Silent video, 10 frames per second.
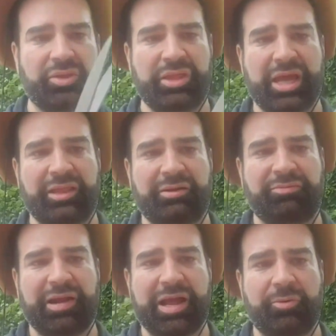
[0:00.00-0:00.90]
The other
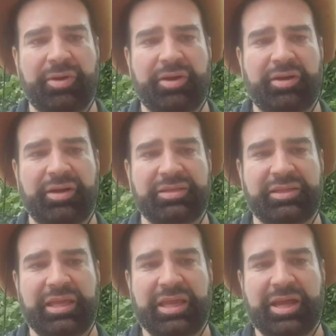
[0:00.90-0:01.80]
flower is
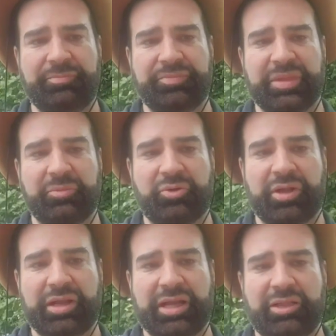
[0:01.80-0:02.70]
here. I'm
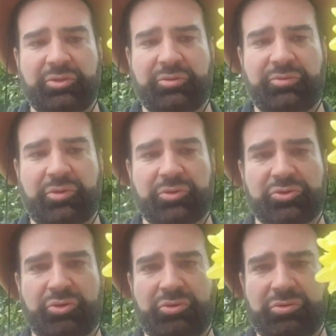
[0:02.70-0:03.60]
gonna cut it off
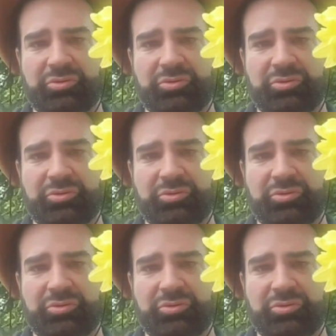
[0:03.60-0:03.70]
also.